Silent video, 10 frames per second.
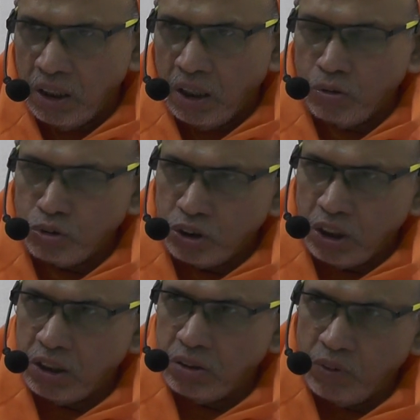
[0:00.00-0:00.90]

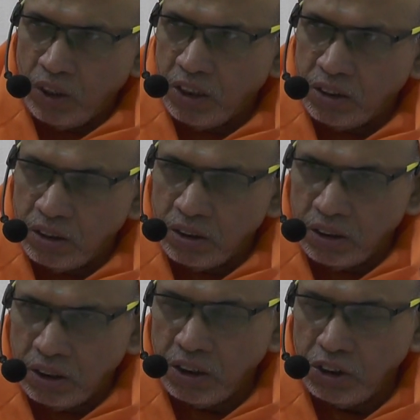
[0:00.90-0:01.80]
outside the village.
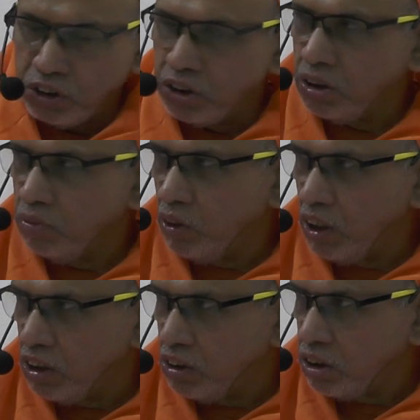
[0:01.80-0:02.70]
He reached the
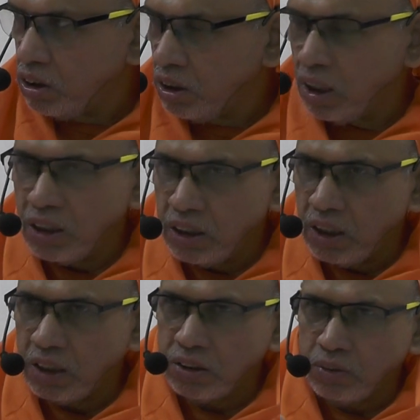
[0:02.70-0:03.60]
village and he
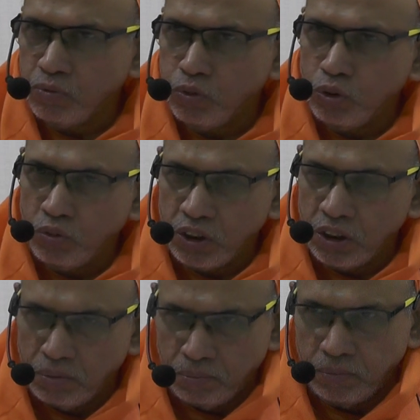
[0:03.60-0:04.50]
had some food with
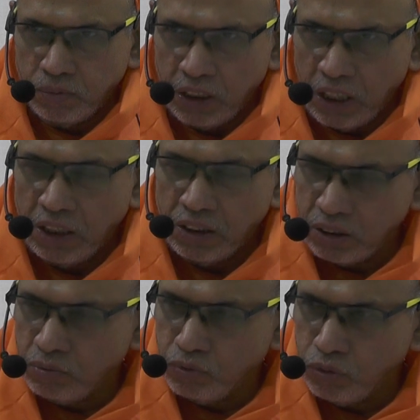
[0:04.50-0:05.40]
him, carried
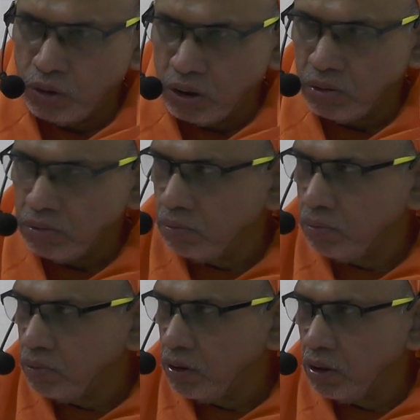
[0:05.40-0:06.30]
some food
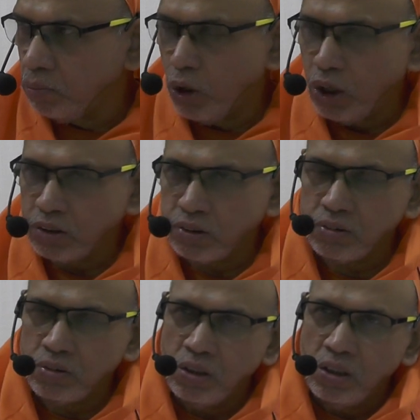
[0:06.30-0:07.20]
in a box,
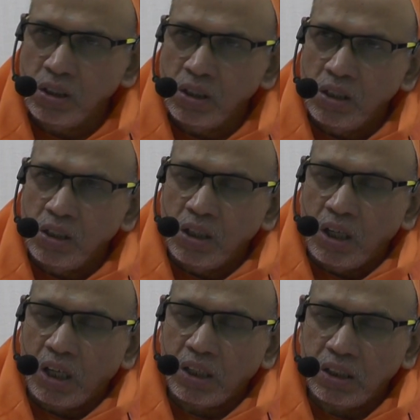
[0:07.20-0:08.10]

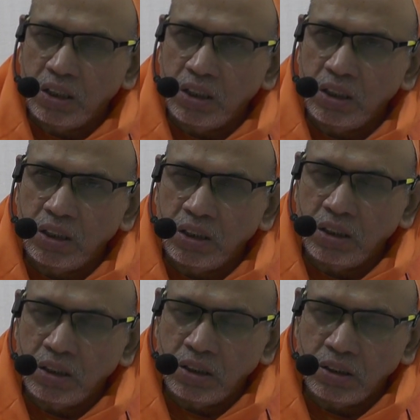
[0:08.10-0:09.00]
and
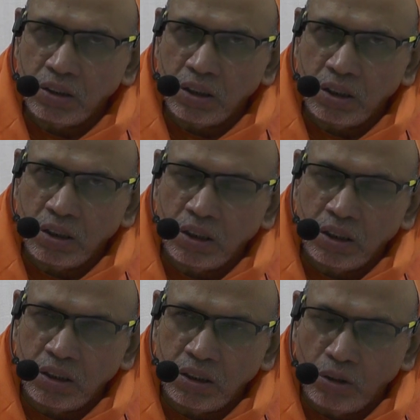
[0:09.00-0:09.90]
he is
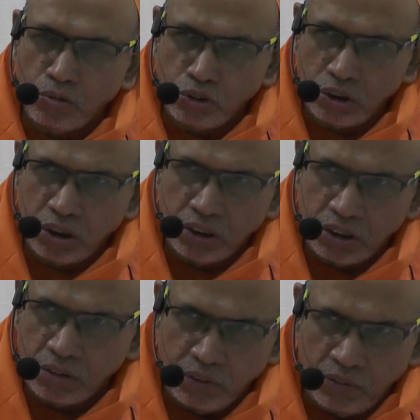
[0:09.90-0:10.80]
in the
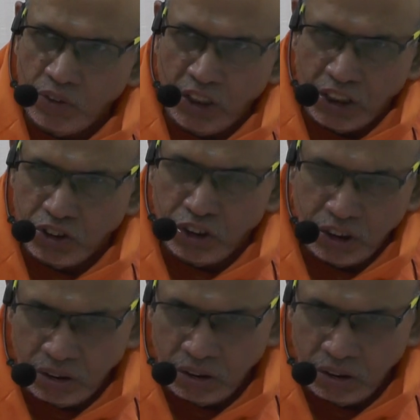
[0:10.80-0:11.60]
outskirts of a village